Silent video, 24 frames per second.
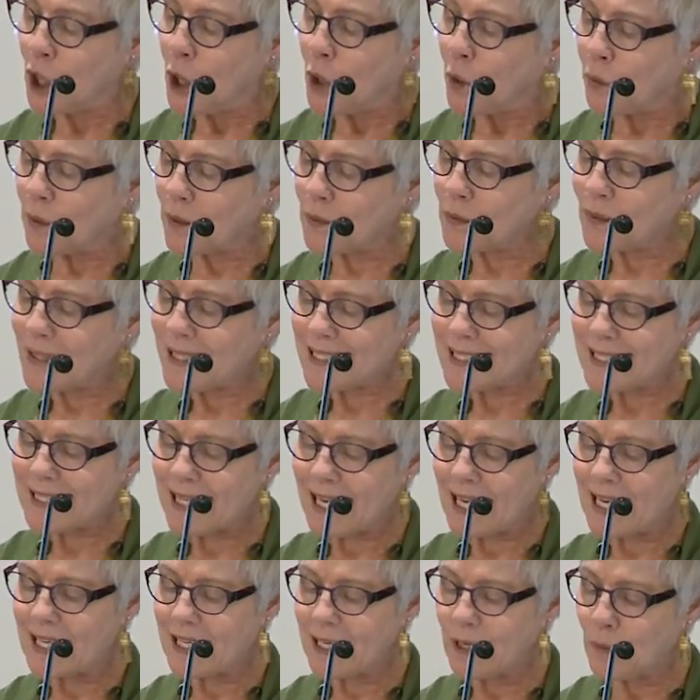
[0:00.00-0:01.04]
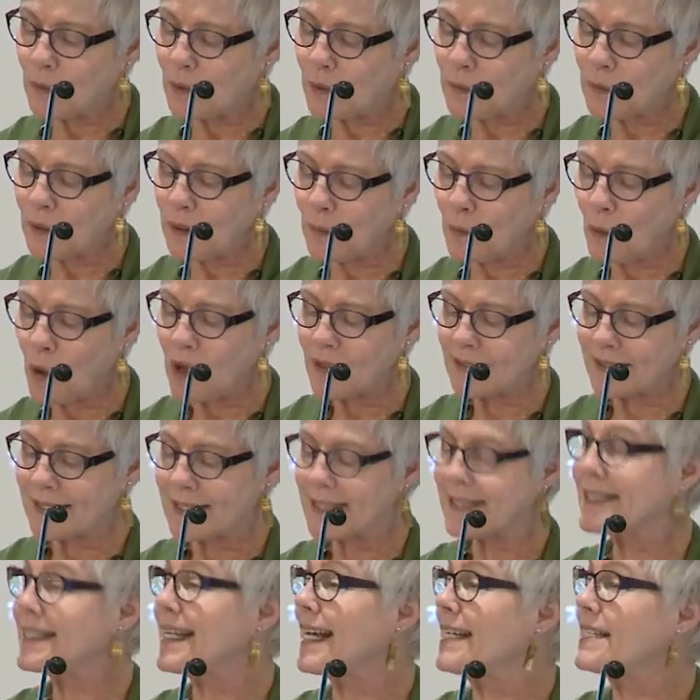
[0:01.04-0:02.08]
When we want to
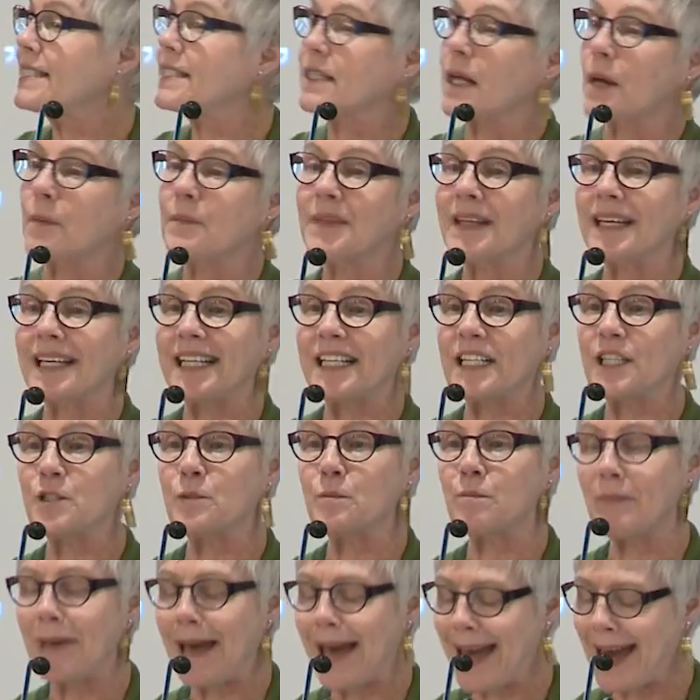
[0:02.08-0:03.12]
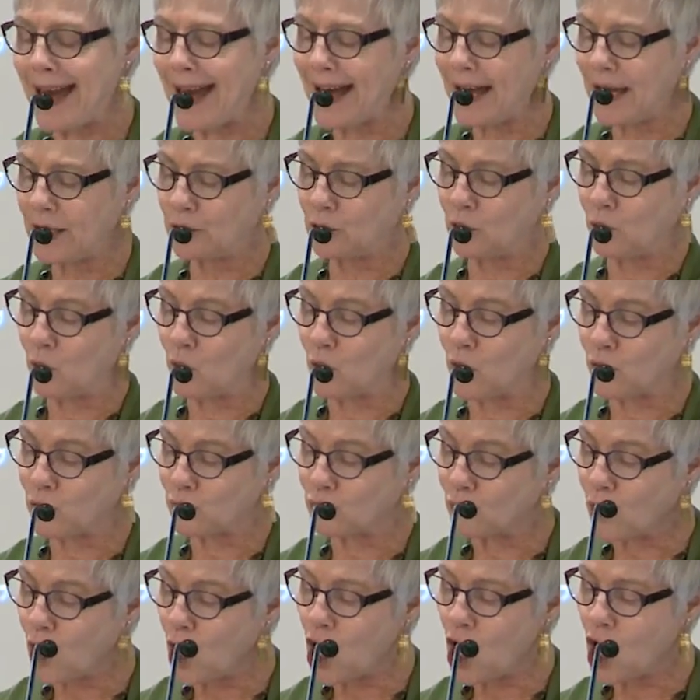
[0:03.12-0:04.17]
say something is bad or
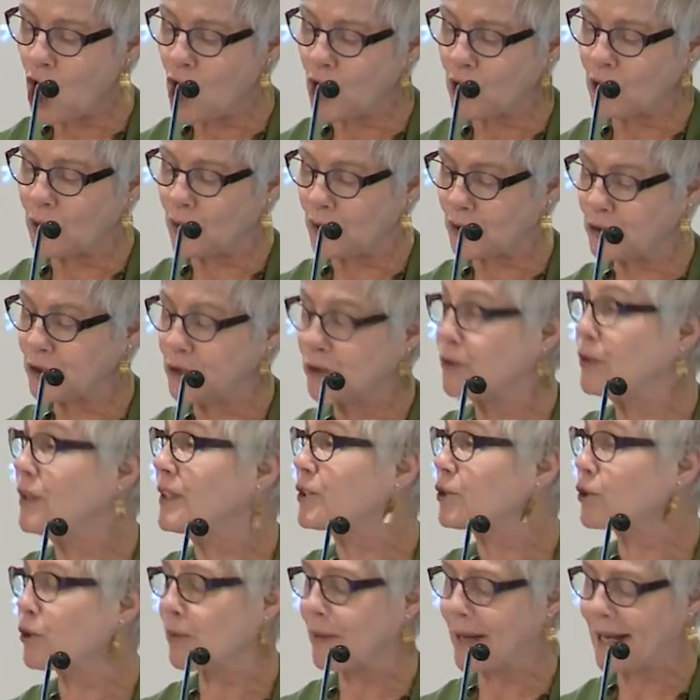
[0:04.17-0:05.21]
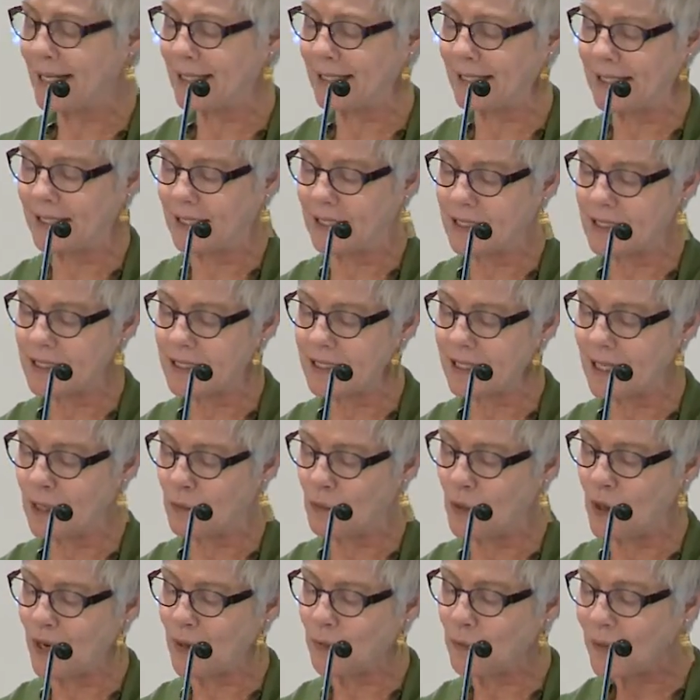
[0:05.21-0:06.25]
wrong or to discredit it in some
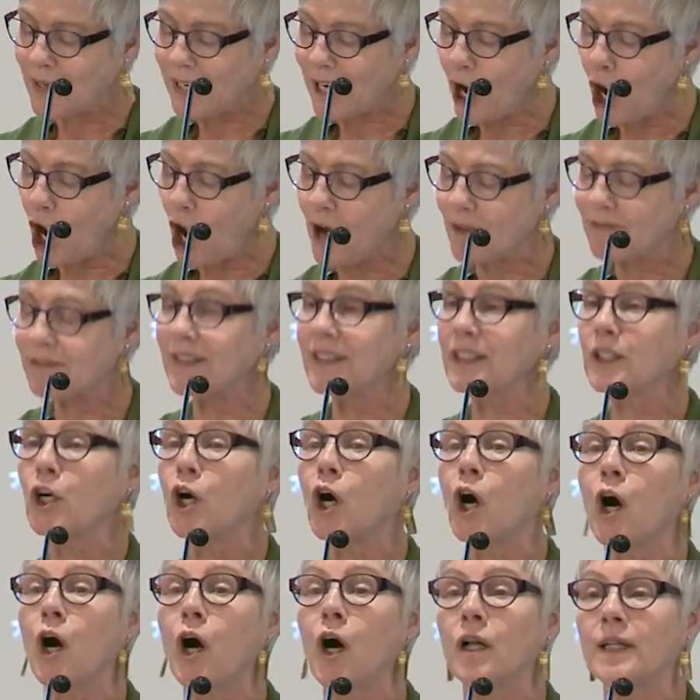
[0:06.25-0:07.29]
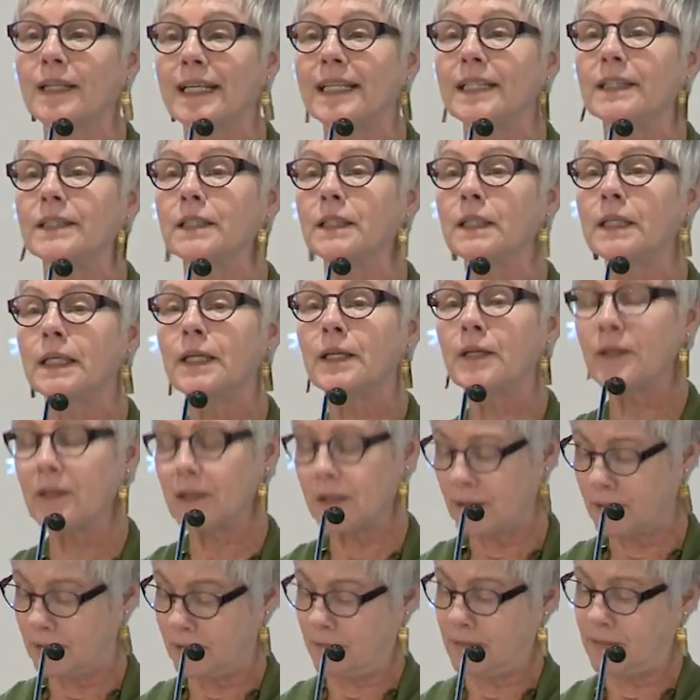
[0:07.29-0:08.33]
way, we often call it
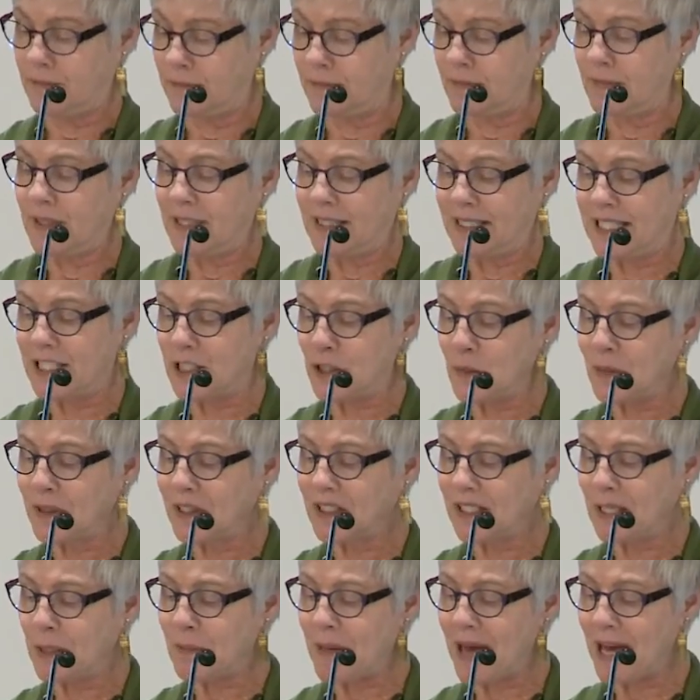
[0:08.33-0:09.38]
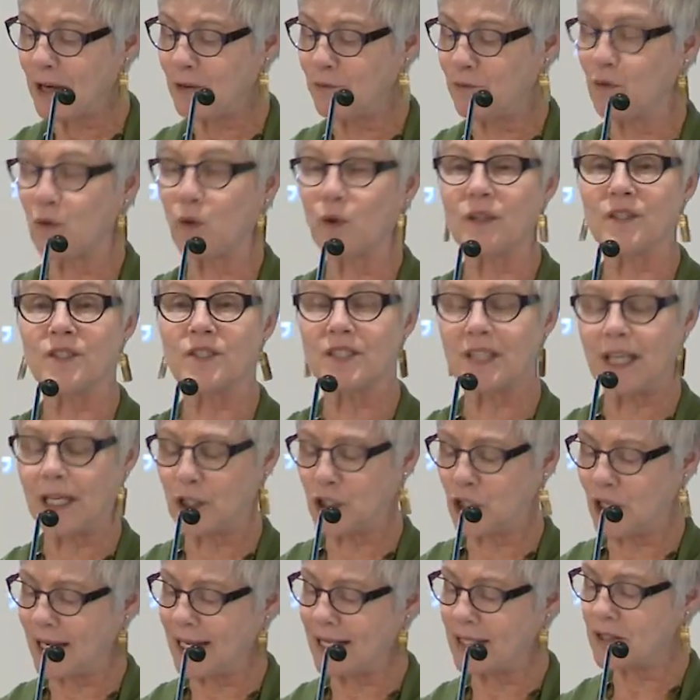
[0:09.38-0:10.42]
disability metaphors,
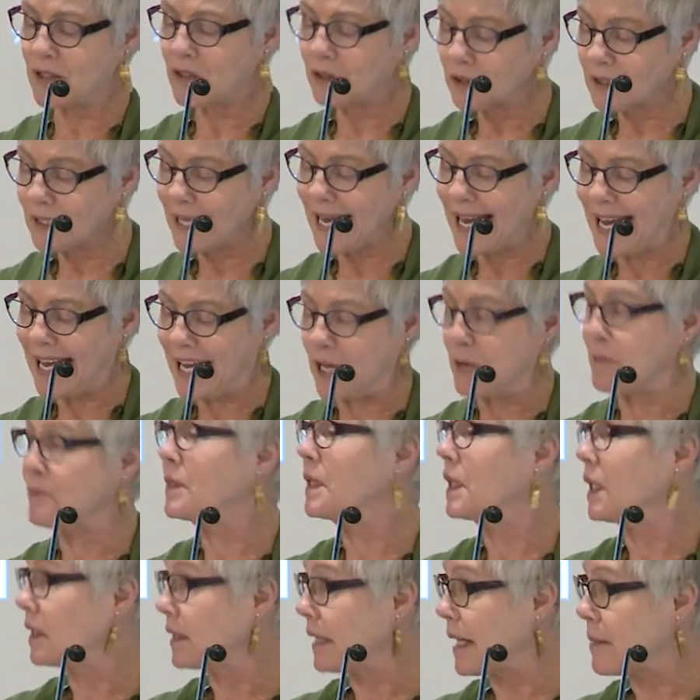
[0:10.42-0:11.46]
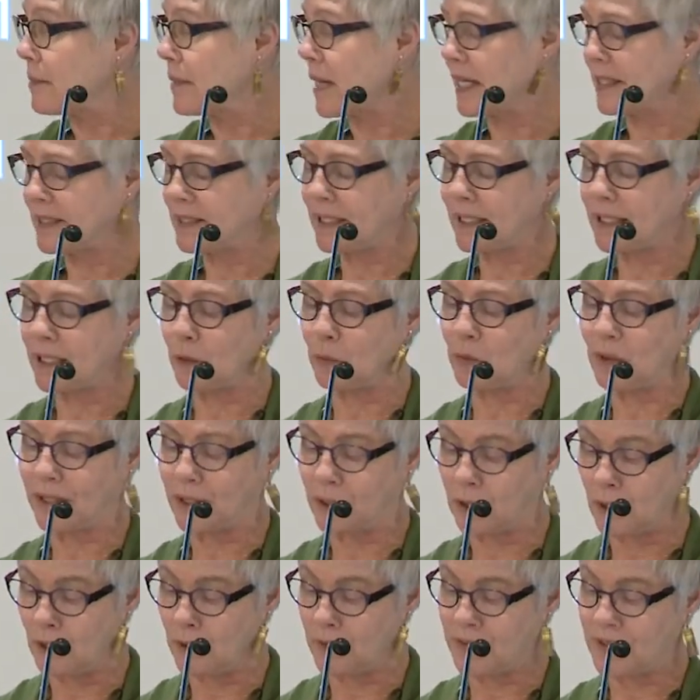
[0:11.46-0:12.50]
such as lame, a lame idea. We
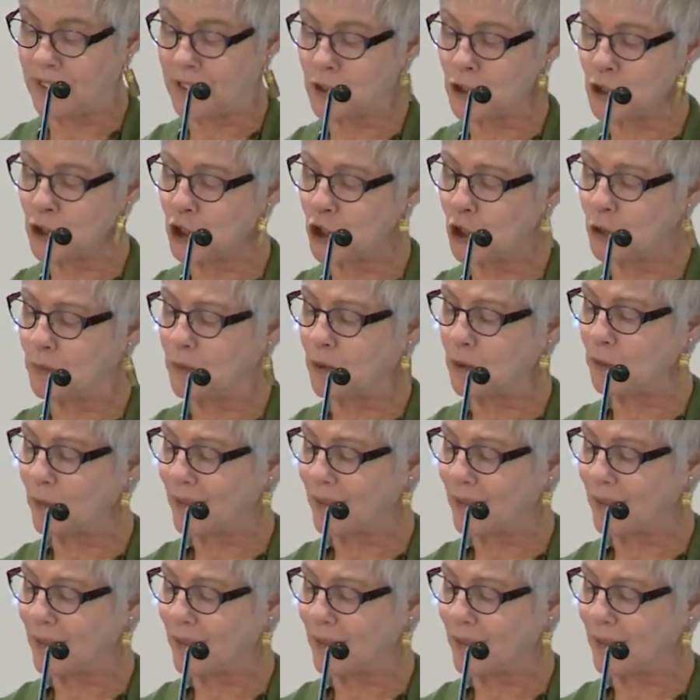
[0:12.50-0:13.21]
call things stupid.